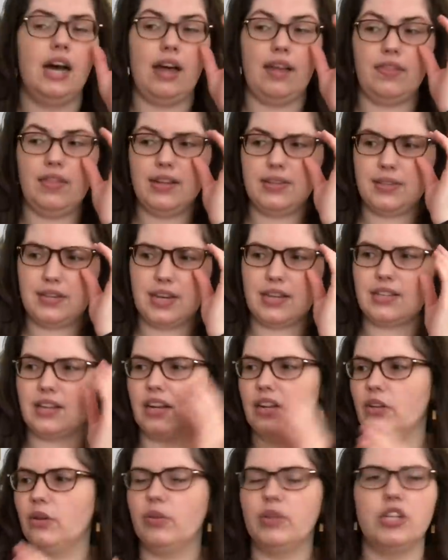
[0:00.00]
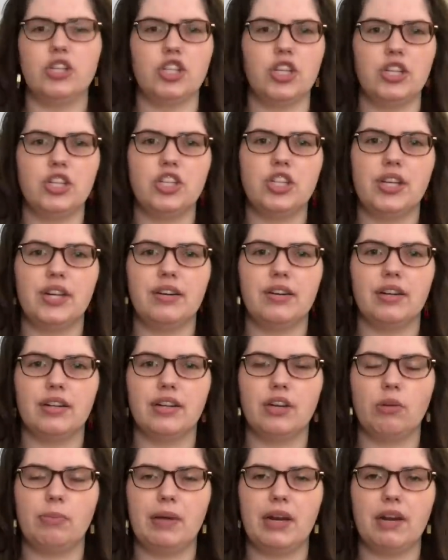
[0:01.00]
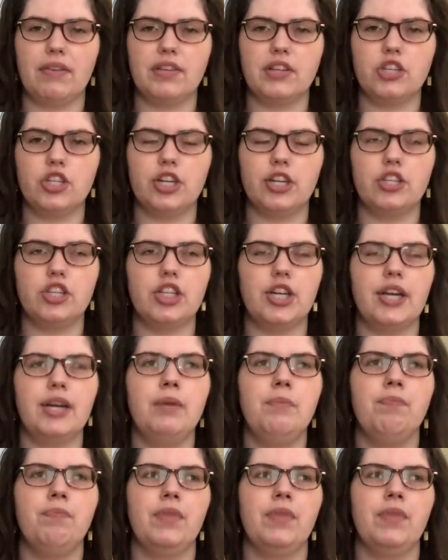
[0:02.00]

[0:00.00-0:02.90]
This does include The Cenci, a little bit of The Cenci.